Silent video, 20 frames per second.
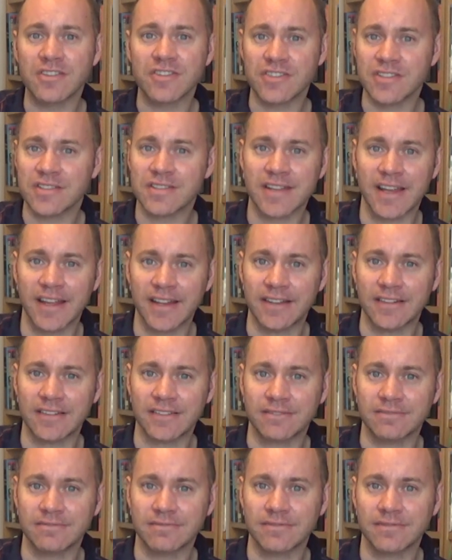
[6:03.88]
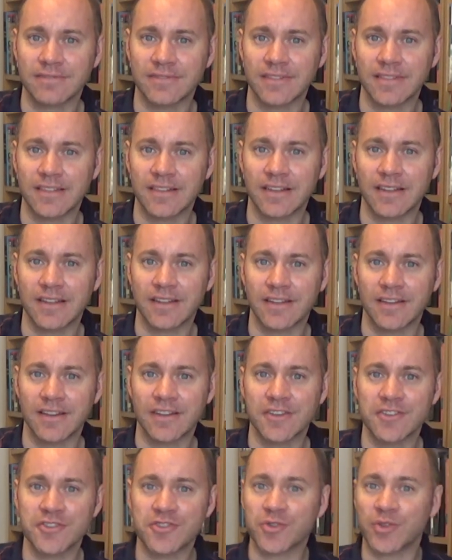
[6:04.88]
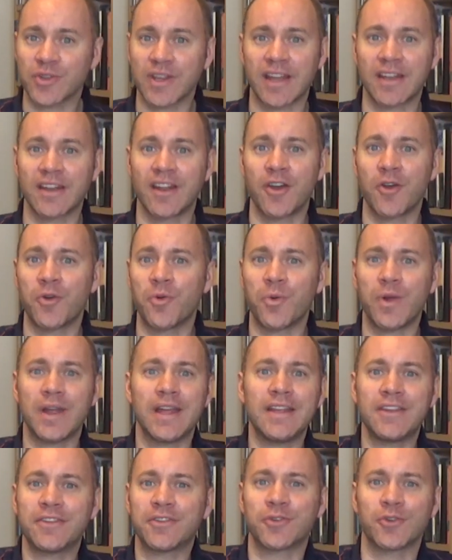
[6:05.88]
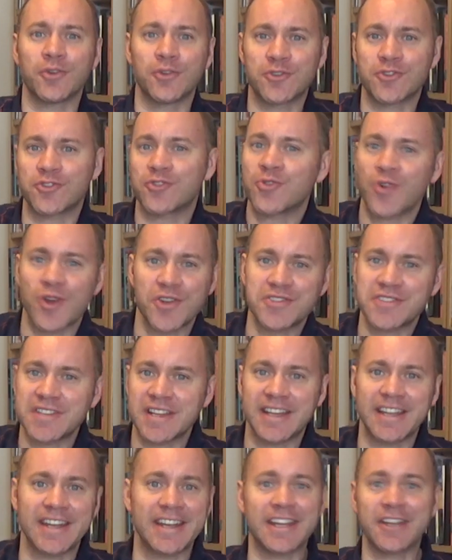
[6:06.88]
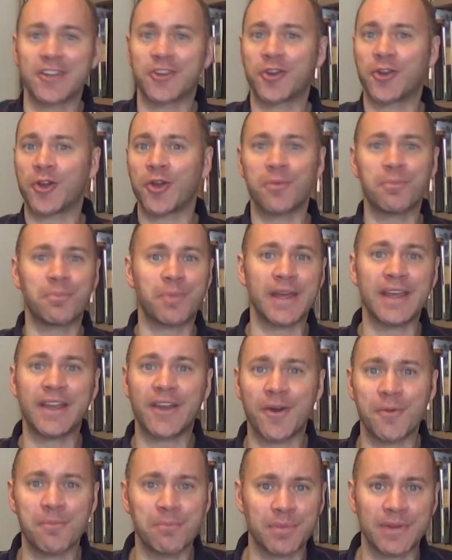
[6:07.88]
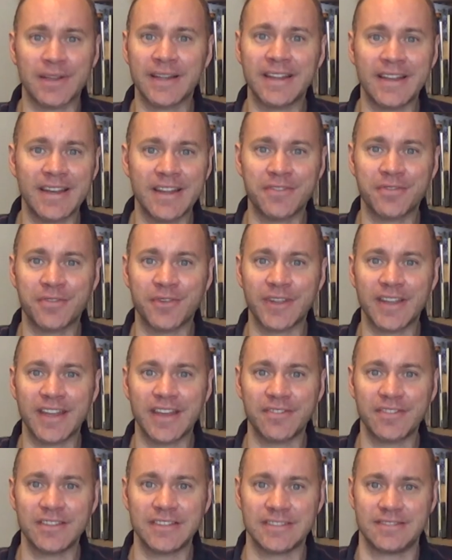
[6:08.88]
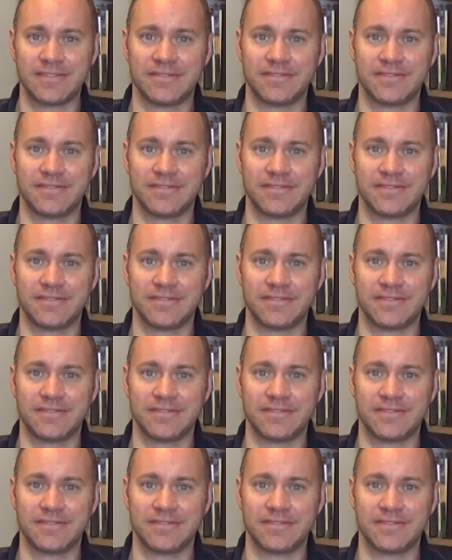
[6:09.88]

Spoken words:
sin, so that we, through trusting in him, could be completely forgiven.